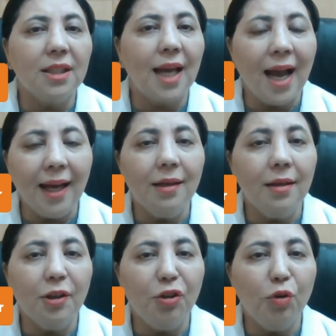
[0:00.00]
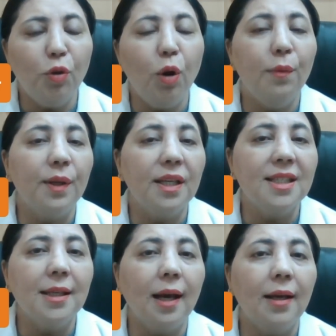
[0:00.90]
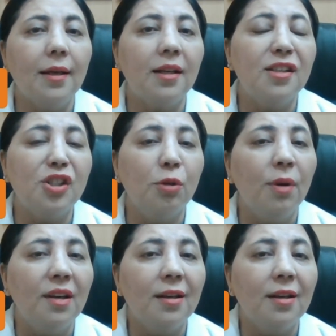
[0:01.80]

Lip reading: can, go easy and consume a